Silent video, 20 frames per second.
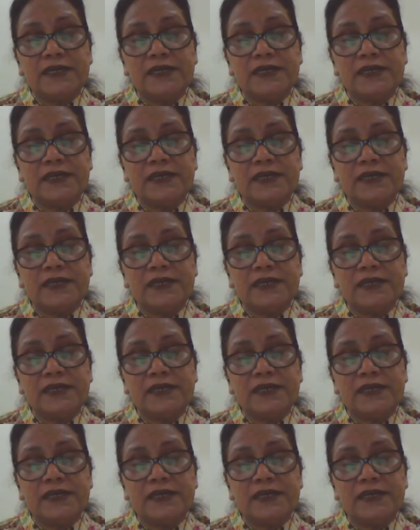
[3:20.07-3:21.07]
partner of
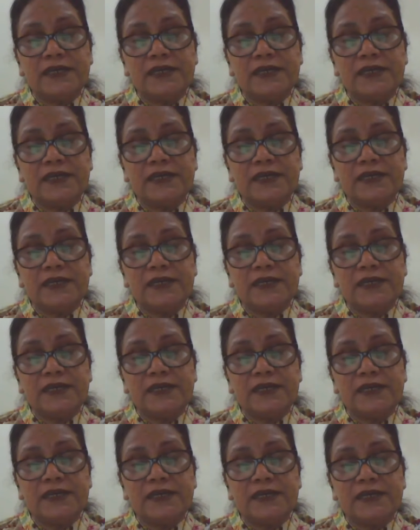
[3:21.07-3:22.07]
this program with the
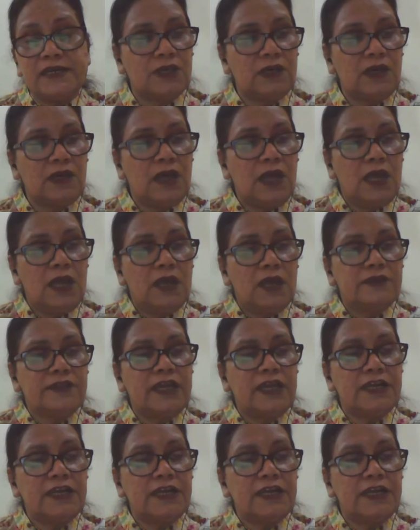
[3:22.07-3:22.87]
government of Pakistan,